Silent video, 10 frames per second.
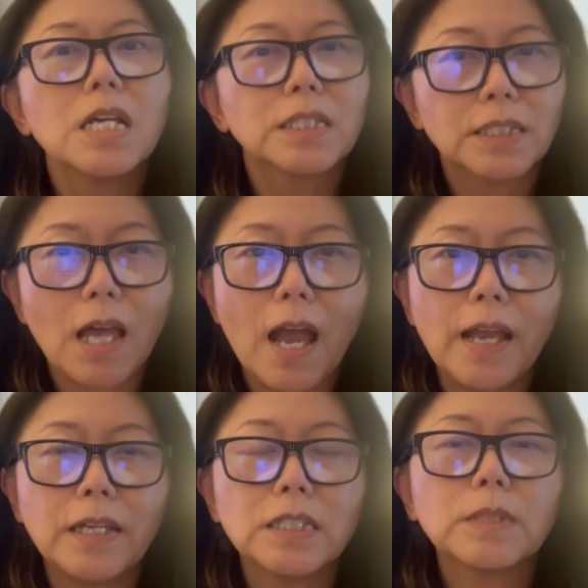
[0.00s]

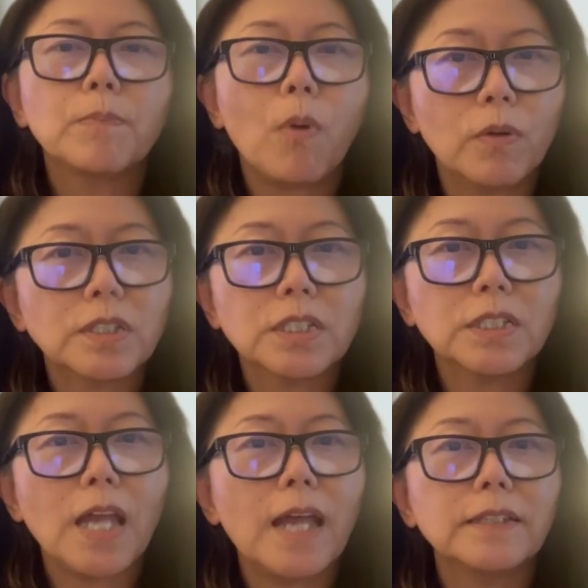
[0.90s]
Signs,
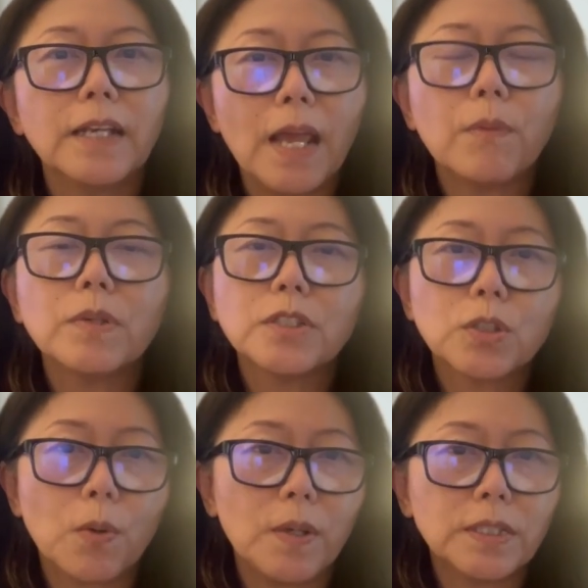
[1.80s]
posters, and language
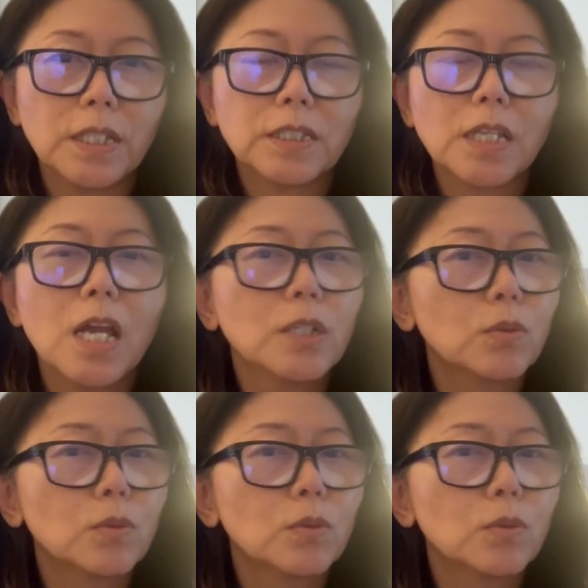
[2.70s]
choices